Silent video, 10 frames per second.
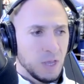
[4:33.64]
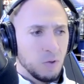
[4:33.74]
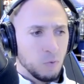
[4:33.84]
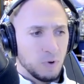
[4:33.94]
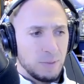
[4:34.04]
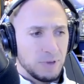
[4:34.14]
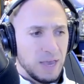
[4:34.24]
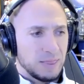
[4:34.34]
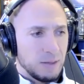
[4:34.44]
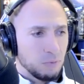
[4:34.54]
Renee
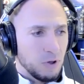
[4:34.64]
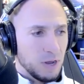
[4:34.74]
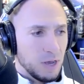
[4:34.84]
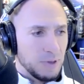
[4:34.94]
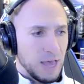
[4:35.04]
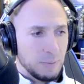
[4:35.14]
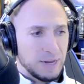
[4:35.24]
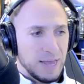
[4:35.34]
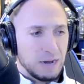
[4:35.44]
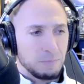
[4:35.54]
Paquette then brought up
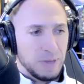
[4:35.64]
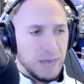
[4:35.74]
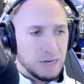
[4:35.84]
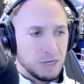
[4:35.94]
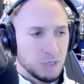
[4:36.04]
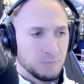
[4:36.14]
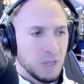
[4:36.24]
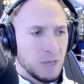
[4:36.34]
Hangman Adam Page.